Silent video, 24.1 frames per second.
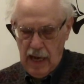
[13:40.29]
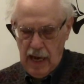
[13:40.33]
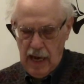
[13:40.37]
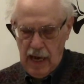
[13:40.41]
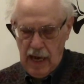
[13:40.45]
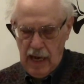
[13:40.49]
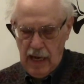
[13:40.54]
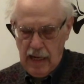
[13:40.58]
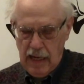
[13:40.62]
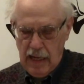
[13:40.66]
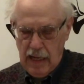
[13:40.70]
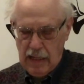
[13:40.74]

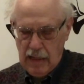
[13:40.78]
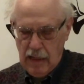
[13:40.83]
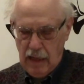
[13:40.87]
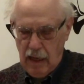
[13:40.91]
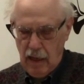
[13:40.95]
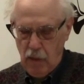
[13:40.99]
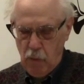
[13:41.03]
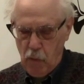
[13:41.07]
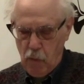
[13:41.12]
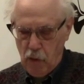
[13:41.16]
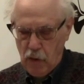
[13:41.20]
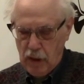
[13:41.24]
and
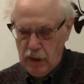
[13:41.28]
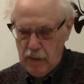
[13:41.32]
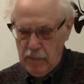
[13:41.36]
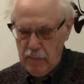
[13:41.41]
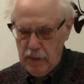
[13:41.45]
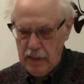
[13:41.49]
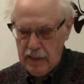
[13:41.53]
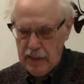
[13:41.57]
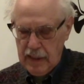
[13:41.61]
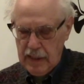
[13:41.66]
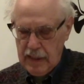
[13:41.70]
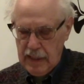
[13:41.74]
a worker
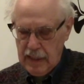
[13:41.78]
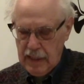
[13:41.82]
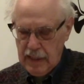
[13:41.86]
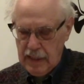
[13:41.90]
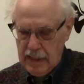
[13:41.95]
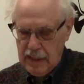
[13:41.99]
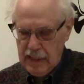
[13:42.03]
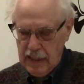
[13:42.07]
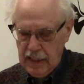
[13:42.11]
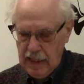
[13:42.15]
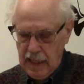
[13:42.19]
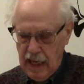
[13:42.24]

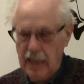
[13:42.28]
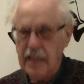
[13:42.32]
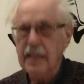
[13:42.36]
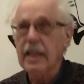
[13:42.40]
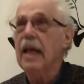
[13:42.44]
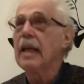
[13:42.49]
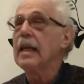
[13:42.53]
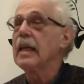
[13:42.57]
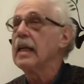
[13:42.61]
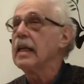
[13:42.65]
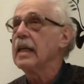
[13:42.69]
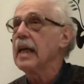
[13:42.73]
militancy, and
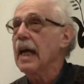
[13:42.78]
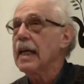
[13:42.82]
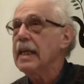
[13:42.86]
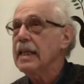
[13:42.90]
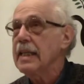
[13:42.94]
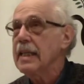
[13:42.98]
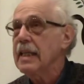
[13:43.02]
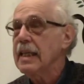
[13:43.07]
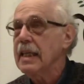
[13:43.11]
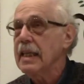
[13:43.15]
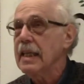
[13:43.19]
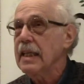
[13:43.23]
then in
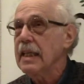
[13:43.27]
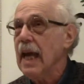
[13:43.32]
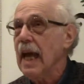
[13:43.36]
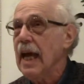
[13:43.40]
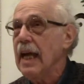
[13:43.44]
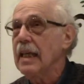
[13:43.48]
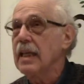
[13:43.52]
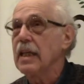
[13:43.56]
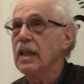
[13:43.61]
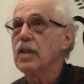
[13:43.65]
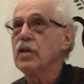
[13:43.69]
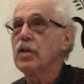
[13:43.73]

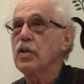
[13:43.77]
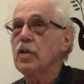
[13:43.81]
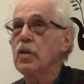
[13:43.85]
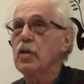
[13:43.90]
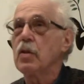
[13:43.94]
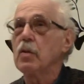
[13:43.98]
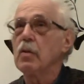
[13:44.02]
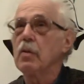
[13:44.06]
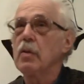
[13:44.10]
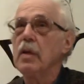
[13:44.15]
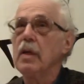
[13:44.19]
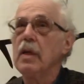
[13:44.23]

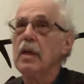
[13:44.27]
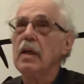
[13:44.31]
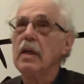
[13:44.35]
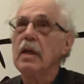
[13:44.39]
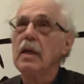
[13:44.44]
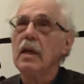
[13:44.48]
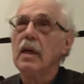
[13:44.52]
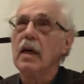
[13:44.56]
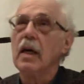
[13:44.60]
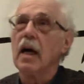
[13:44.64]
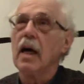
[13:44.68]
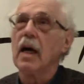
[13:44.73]
1982,
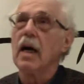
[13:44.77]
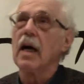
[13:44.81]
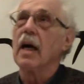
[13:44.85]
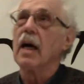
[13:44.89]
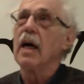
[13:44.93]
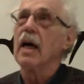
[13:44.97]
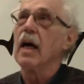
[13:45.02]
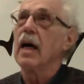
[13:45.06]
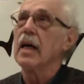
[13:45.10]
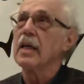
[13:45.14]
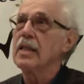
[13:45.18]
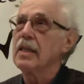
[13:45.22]

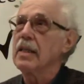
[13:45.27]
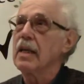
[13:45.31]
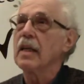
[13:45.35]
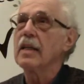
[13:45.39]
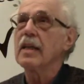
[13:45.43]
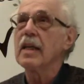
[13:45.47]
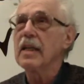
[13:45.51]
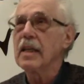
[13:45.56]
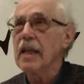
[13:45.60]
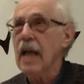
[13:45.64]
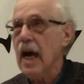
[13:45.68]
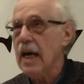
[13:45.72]
a
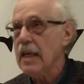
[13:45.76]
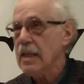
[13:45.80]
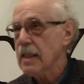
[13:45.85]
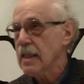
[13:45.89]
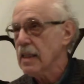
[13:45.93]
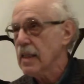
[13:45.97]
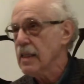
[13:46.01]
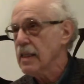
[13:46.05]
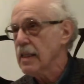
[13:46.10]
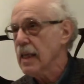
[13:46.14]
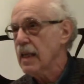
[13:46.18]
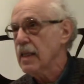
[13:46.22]
sudden
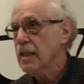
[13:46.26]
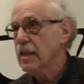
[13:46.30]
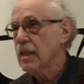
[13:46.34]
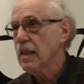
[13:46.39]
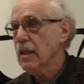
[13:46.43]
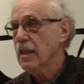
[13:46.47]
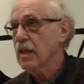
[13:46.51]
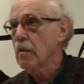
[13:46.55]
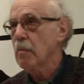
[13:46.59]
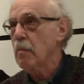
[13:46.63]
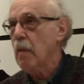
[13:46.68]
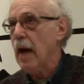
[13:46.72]

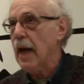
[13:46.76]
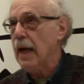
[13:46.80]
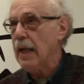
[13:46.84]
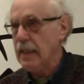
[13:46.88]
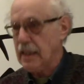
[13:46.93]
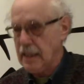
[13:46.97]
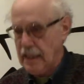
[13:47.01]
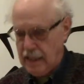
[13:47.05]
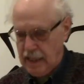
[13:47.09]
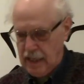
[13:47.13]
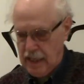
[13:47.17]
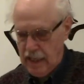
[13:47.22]
nationalization of the
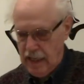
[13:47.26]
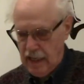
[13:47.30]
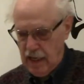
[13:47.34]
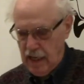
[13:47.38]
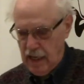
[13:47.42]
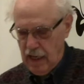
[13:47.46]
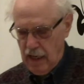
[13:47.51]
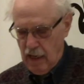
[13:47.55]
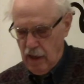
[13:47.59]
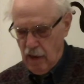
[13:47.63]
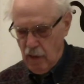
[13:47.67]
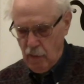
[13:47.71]
banks,
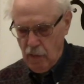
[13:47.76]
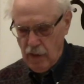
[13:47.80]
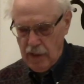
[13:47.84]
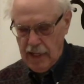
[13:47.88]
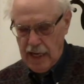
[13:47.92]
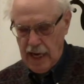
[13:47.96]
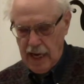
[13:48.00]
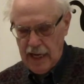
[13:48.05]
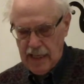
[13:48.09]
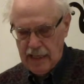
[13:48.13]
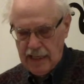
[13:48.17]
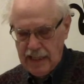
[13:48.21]

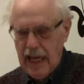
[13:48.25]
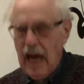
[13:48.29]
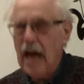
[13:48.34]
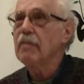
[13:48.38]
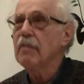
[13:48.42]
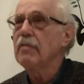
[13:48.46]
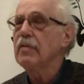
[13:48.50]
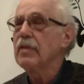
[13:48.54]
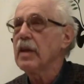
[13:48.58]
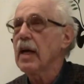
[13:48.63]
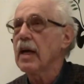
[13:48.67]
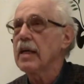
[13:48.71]
which had a
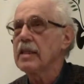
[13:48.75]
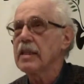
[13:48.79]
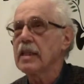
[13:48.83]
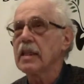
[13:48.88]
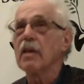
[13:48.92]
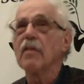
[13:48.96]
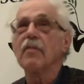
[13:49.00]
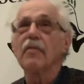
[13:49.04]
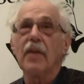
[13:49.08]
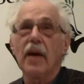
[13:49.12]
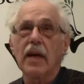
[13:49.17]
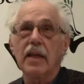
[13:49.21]

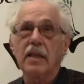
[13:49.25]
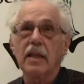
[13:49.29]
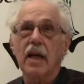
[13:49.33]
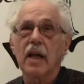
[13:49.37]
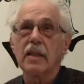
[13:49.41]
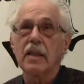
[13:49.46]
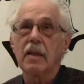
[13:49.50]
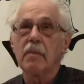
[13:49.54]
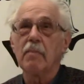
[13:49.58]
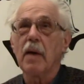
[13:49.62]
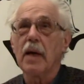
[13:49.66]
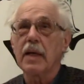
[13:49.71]
galvanizing effect
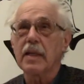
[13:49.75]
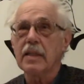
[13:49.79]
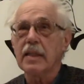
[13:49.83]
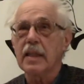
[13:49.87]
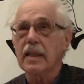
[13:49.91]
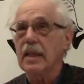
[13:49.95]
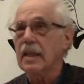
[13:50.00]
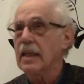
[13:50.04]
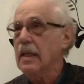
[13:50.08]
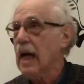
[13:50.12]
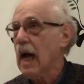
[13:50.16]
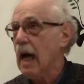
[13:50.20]
on the
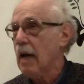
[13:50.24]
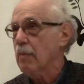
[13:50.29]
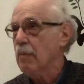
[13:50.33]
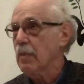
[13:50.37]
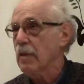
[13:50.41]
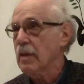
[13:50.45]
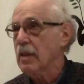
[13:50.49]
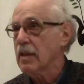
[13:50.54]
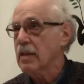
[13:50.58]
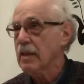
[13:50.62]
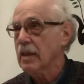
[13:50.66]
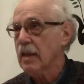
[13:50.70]
Mexican
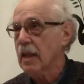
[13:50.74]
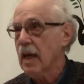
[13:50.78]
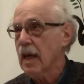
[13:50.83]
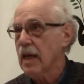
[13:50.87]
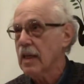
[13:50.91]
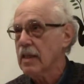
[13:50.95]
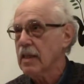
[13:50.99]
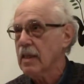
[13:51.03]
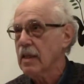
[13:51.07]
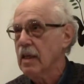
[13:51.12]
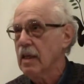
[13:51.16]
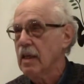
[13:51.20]
capitalist
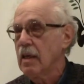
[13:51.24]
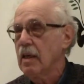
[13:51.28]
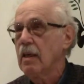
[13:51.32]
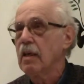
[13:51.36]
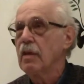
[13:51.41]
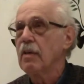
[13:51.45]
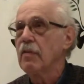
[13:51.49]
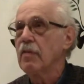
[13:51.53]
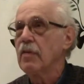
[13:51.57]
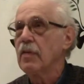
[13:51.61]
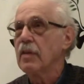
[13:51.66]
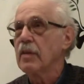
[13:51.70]
class,
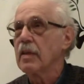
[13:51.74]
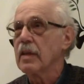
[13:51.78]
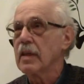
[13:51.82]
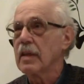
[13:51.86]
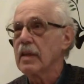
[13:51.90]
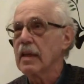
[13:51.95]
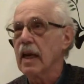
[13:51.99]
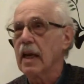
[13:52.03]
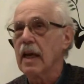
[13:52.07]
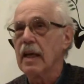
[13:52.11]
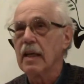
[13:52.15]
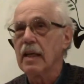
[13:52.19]

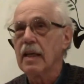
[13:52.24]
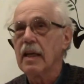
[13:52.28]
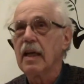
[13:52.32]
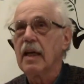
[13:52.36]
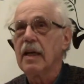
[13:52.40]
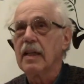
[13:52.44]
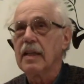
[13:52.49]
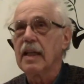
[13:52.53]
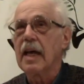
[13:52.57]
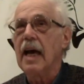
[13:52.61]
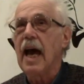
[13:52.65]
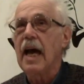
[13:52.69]
feeling that
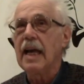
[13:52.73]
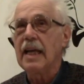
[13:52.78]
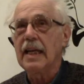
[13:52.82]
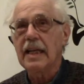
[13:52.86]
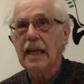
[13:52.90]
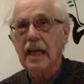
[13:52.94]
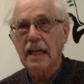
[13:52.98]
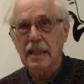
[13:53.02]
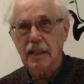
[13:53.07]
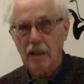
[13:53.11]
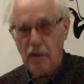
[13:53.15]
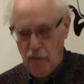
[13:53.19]
they had to
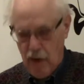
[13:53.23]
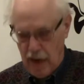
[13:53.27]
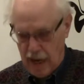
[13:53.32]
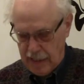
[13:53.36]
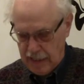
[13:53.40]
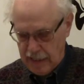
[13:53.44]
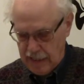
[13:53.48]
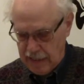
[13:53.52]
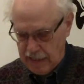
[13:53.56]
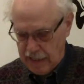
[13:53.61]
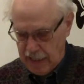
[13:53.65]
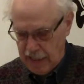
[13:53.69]
get their
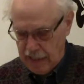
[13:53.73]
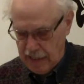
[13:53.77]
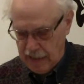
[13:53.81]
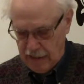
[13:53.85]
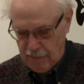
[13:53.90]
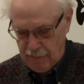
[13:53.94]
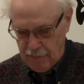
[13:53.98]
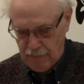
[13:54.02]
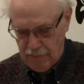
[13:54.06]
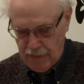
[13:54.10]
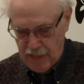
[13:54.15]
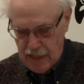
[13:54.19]
act
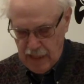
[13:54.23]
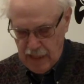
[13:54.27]
together.